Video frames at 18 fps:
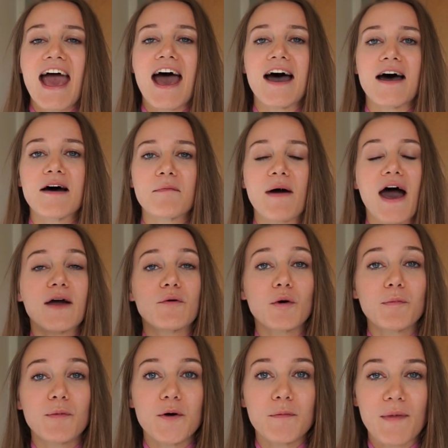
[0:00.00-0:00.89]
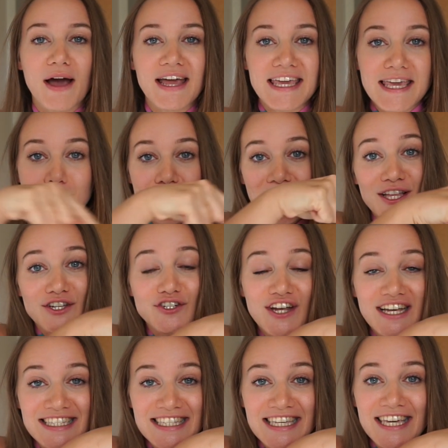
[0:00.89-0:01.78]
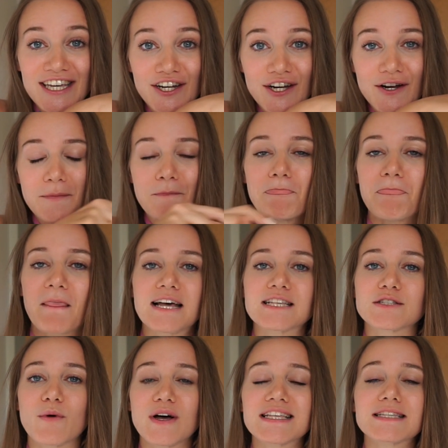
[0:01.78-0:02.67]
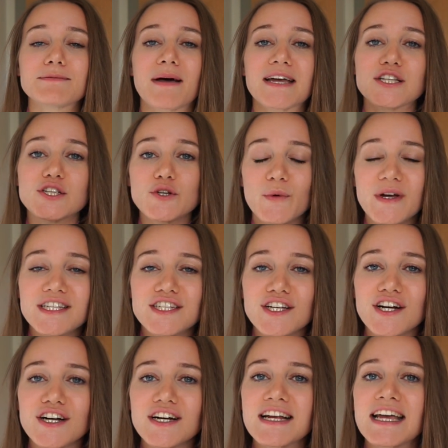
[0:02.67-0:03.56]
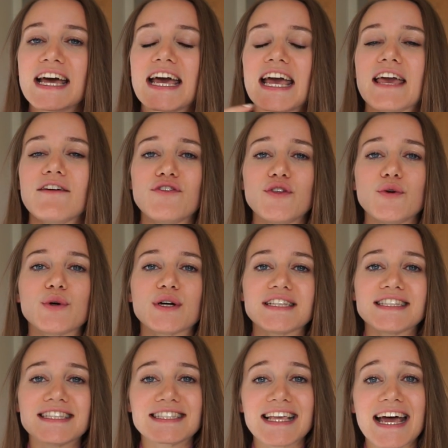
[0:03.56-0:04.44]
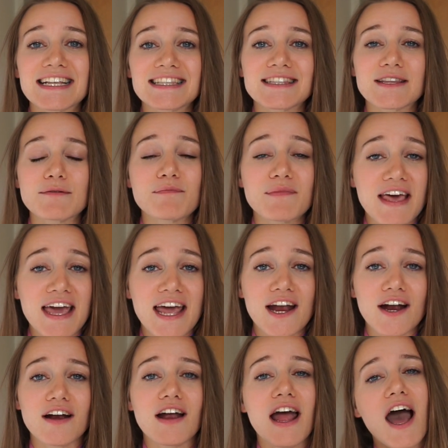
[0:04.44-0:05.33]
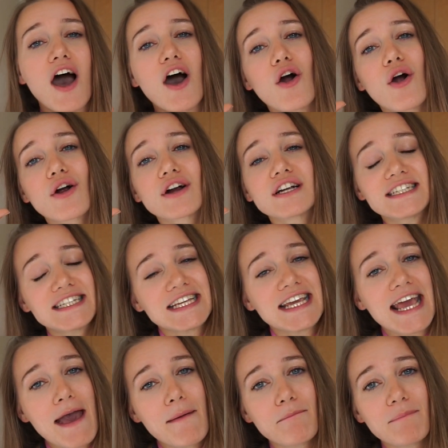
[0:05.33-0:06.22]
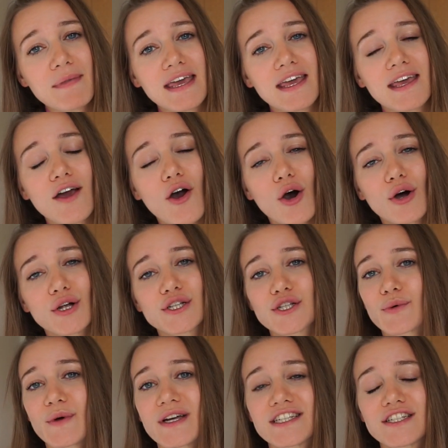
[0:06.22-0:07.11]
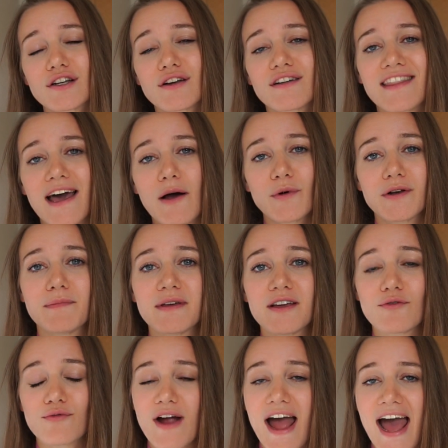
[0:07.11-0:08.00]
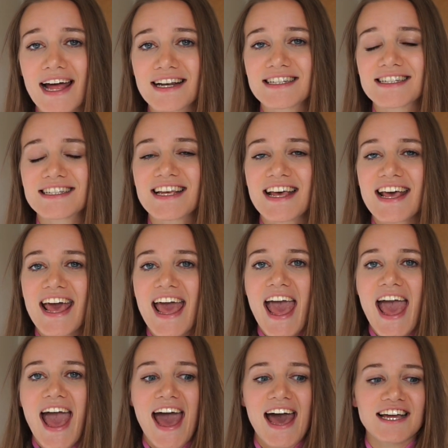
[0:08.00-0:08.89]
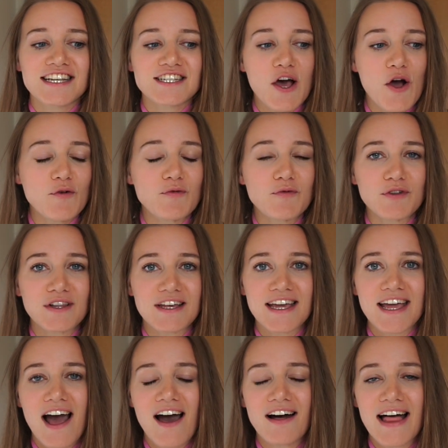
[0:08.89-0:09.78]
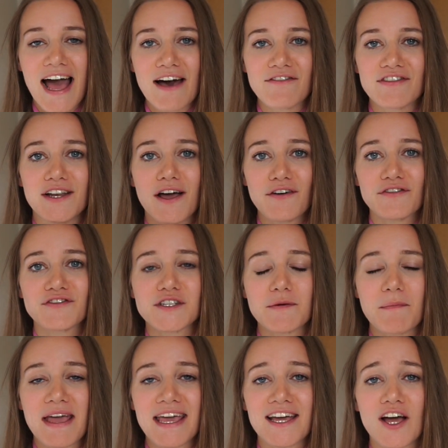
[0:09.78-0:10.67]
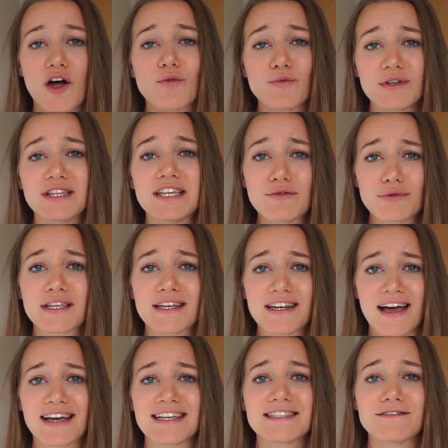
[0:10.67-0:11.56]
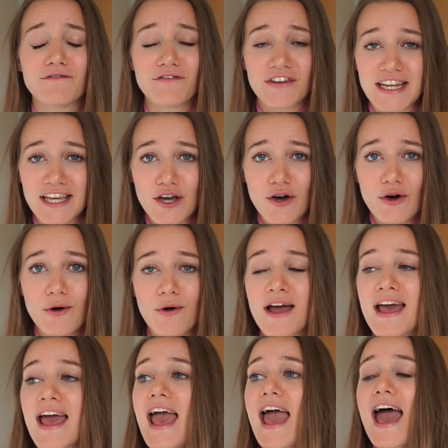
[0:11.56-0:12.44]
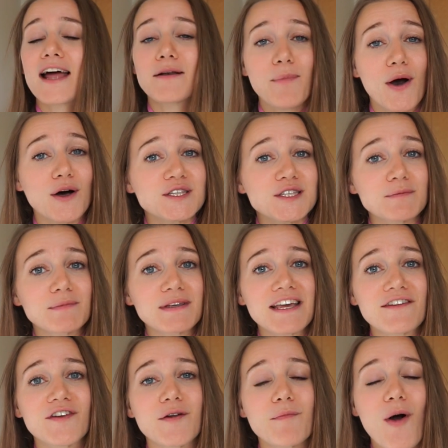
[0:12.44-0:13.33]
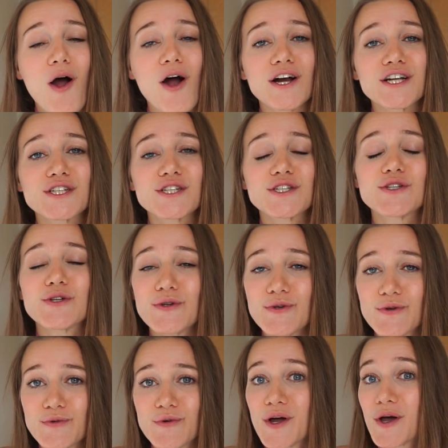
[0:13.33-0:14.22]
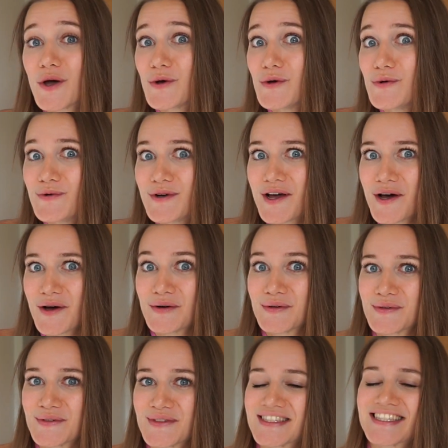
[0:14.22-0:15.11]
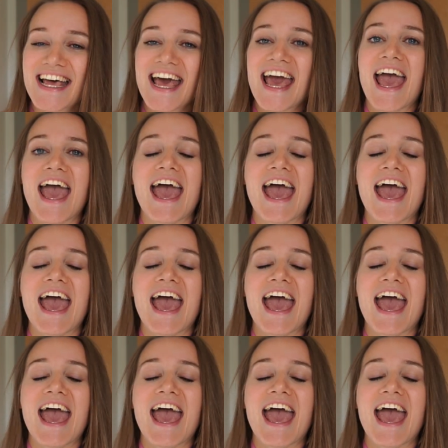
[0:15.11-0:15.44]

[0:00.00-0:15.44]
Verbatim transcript: Um, I will put my email address here as well as my Twitter. If you could send them there or DM me on Twitter, that would be grand. And hopefully I'll have enough to make a really, really nice video and possibly even a part two. Who knows?